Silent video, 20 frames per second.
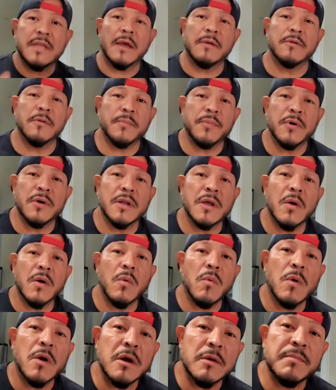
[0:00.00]
time to put
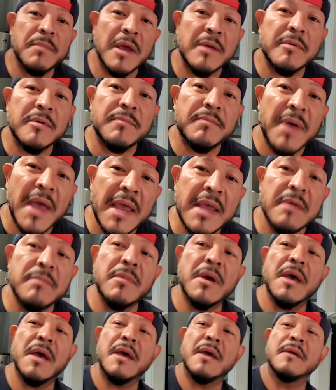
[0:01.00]
in work, baby,
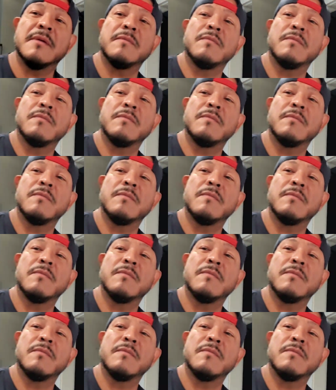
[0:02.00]
baby.